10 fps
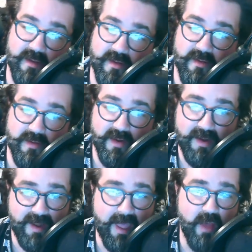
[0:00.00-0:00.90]
What
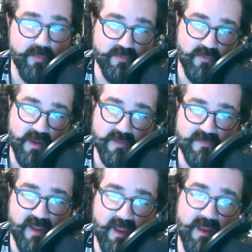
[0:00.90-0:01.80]
an albatross
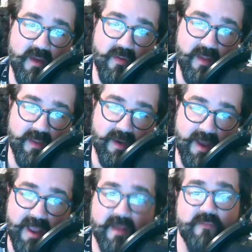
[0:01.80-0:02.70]
hanging around the
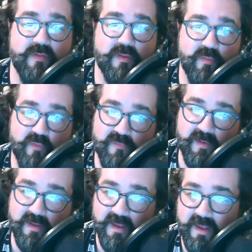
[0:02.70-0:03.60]
neck of this movie.